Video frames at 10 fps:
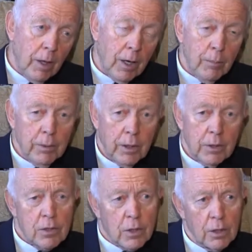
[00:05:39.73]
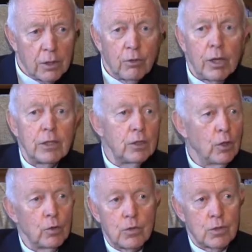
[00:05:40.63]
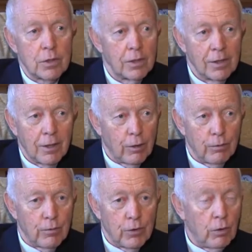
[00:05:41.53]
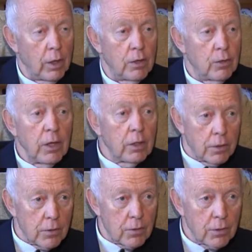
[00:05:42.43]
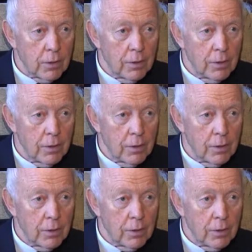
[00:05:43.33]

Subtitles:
I began to study the great notes of the great thinkers,